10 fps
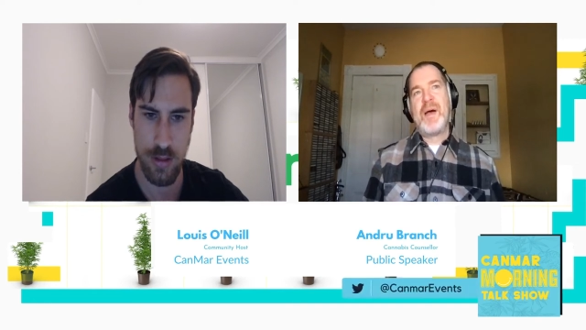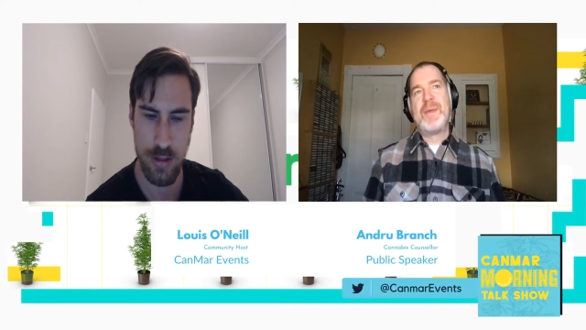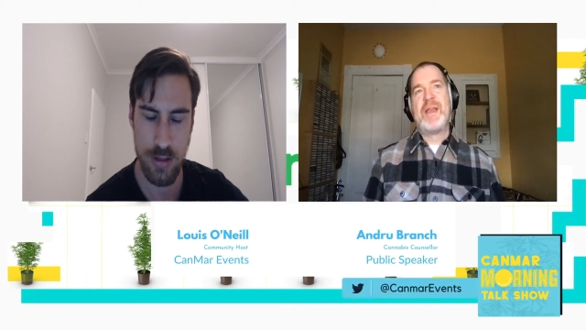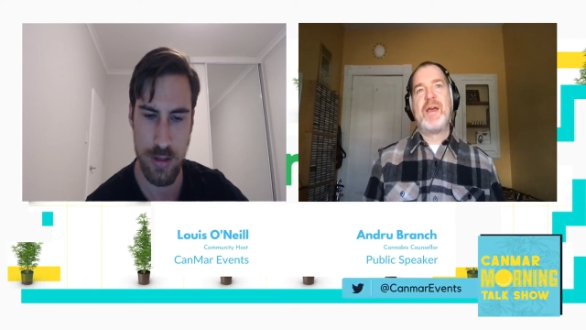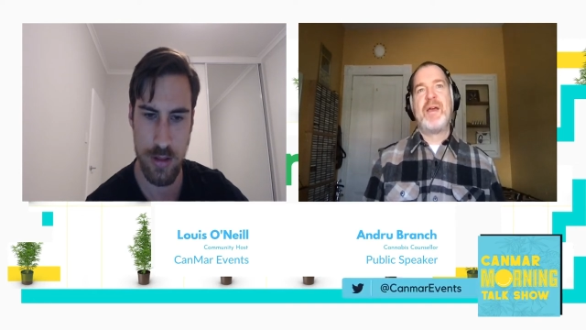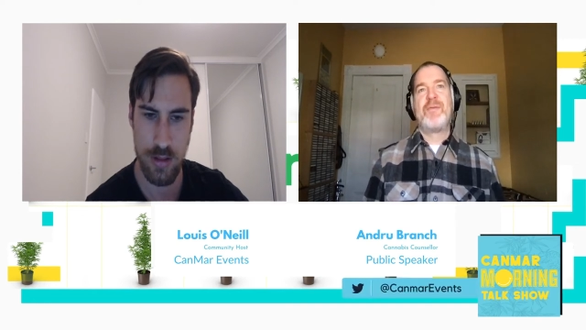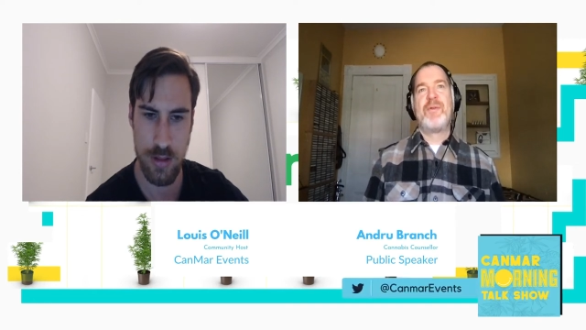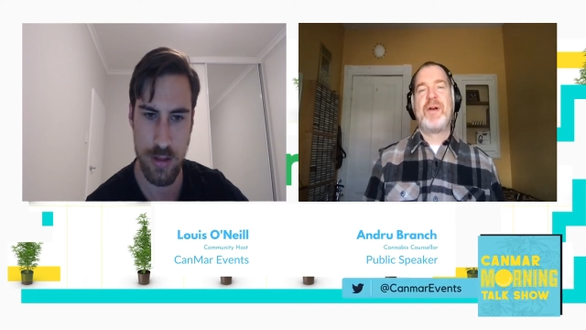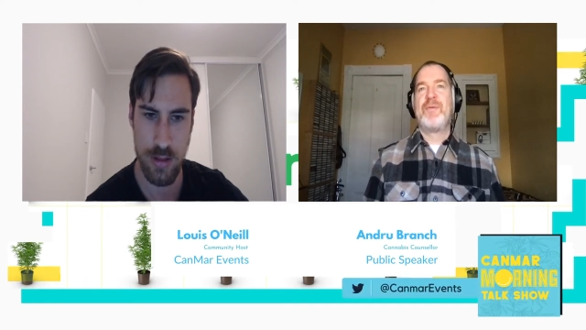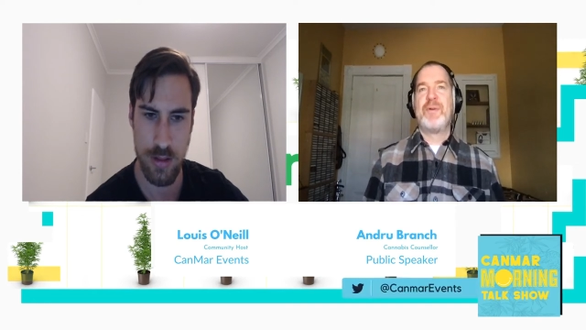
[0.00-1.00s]
Speaker 1: I mean, if,
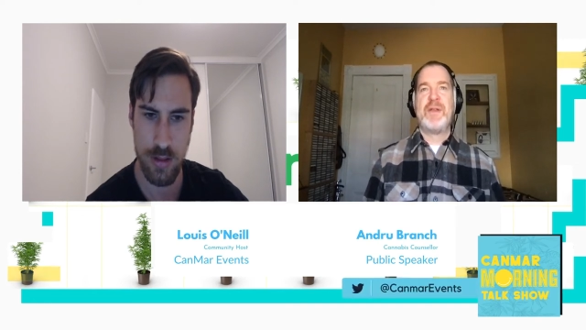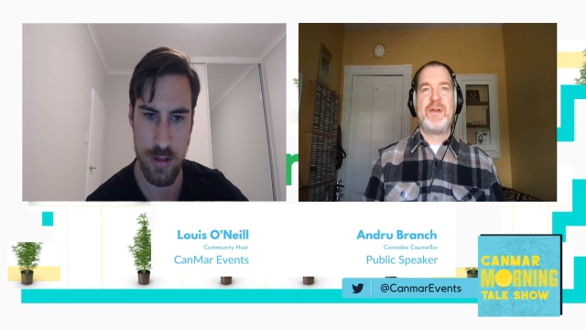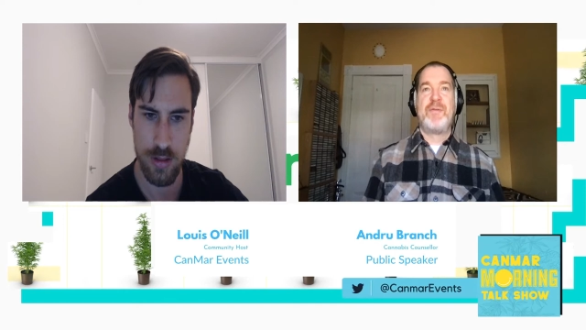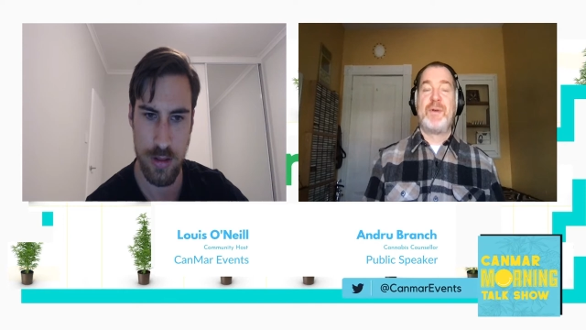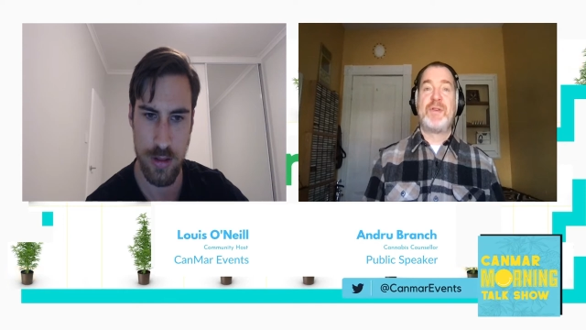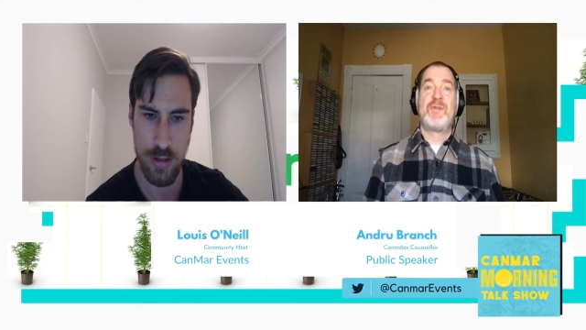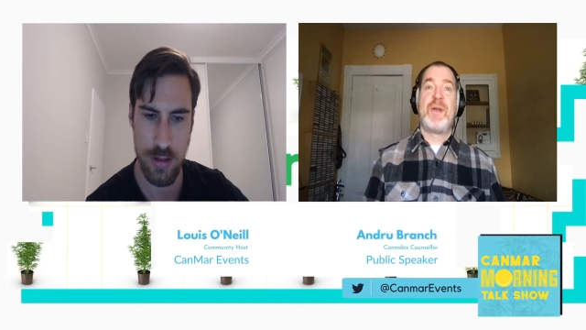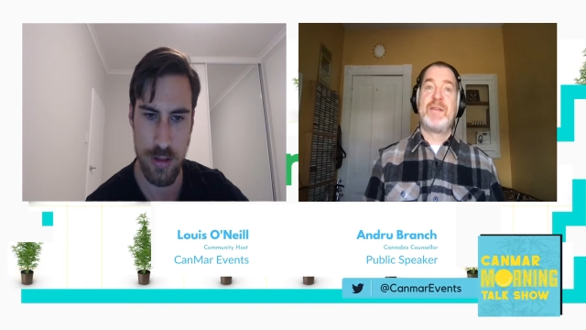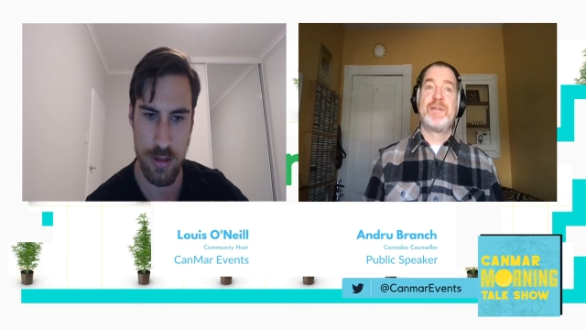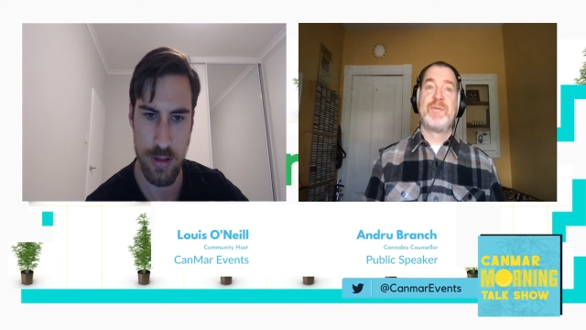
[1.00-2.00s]
if we, if we
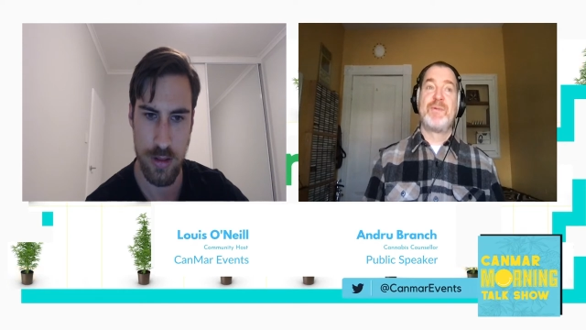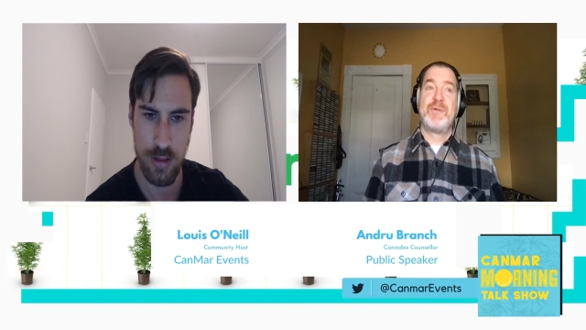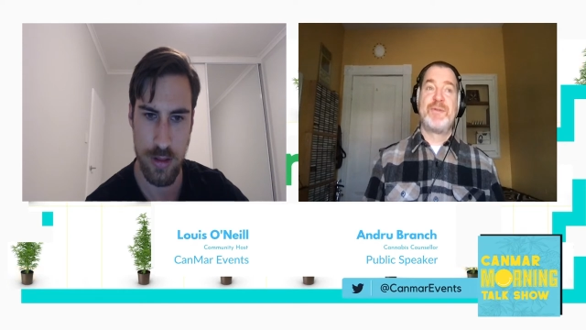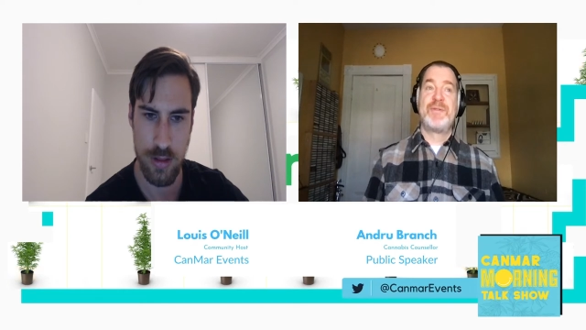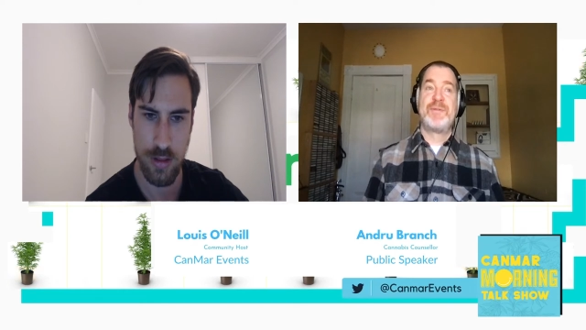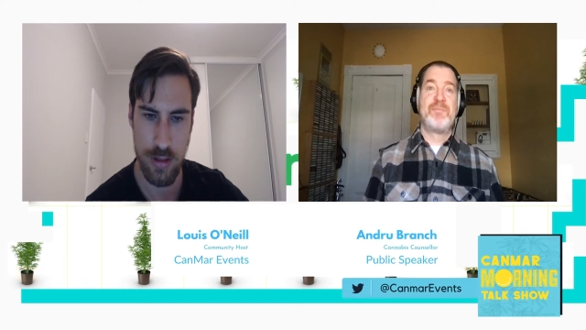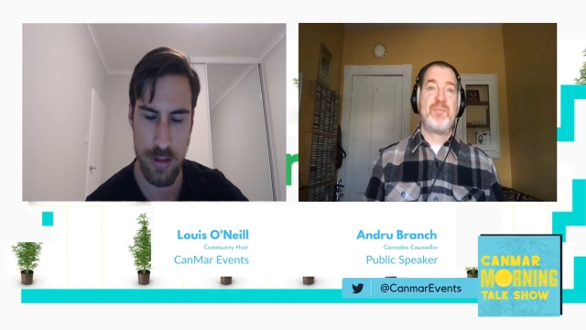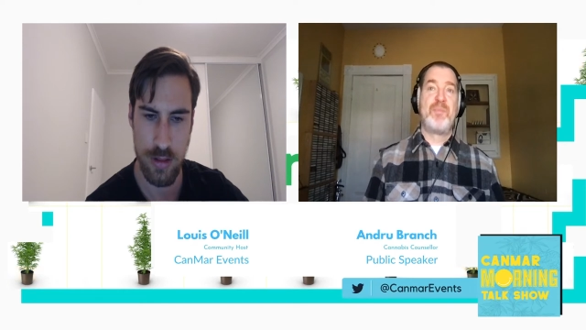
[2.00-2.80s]
trace the roots